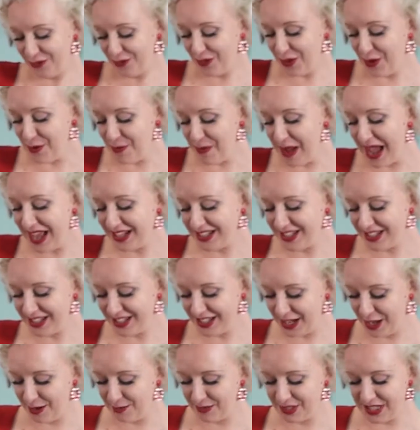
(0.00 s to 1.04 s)
for your batter to
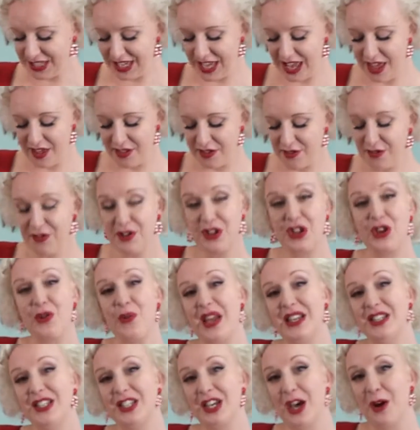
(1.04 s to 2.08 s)
come together and you
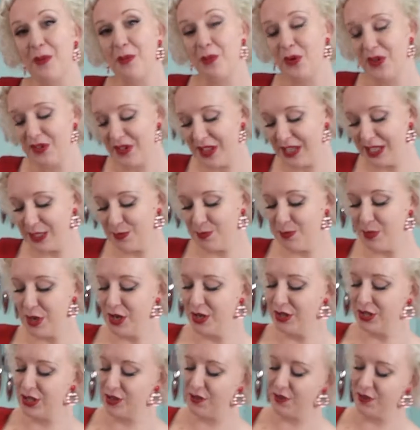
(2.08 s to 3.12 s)
end up with this
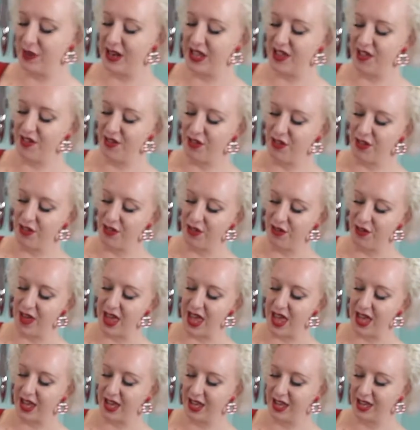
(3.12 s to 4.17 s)
beautifully
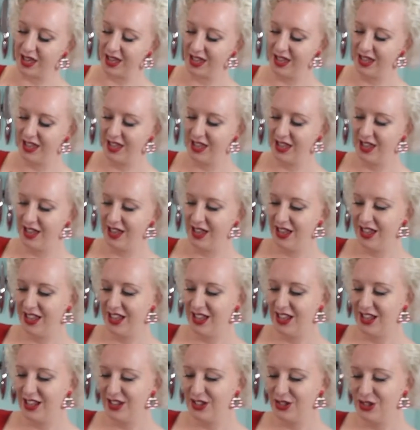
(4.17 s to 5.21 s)
thick,
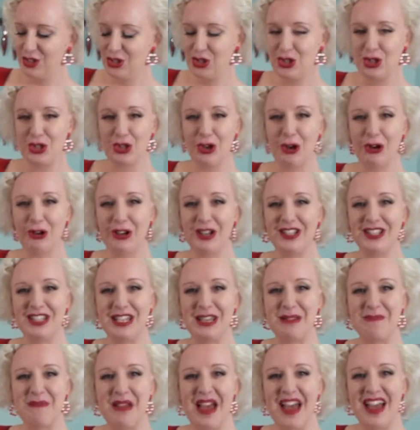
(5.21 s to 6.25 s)

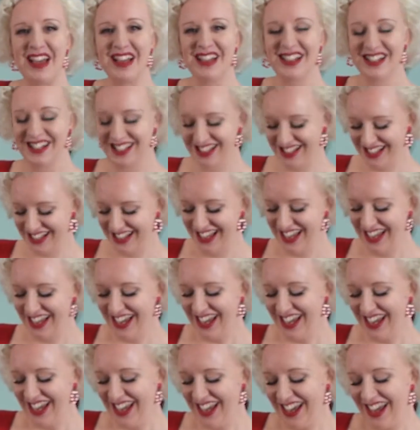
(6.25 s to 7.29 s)
chocolatey mess.
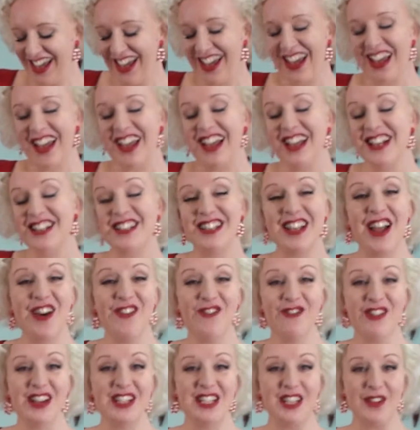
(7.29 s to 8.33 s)
It's
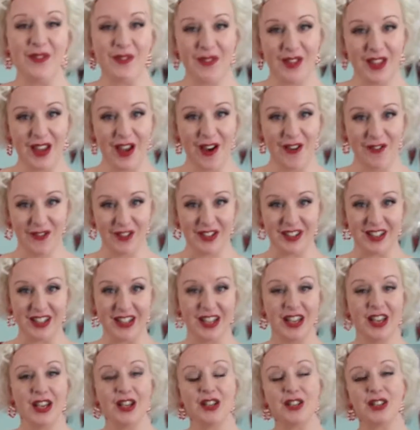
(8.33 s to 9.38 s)
now ready for the oven.
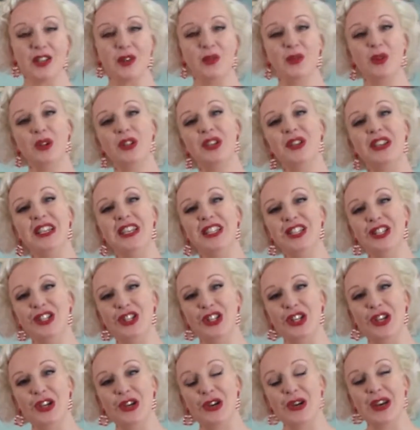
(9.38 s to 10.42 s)
So all you need
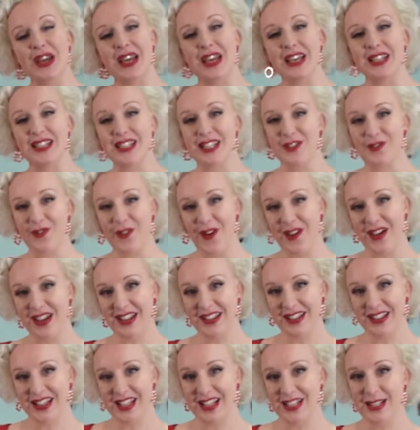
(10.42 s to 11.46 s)
to do is
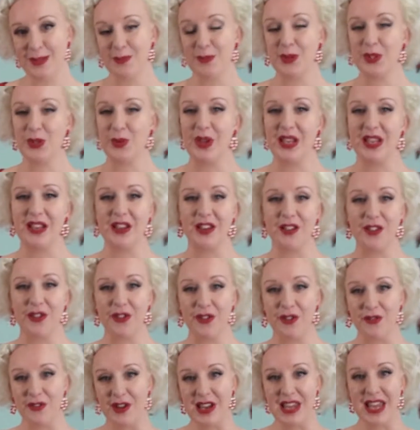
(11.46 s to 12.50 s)
divide this between
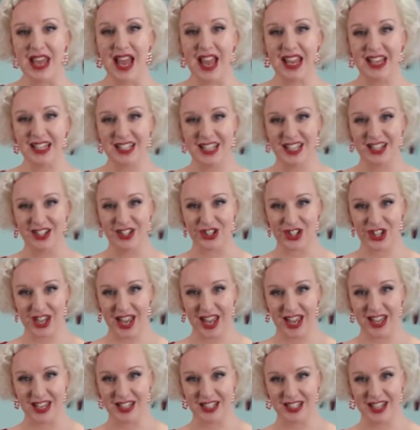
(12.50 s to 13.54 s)
3 8-inch
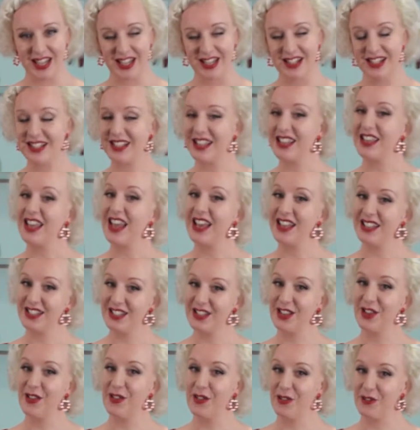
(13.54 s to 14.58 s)
cake tins,
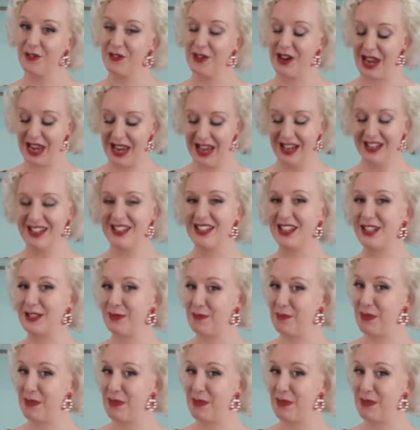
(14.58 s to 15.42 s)
yes, 3, this is a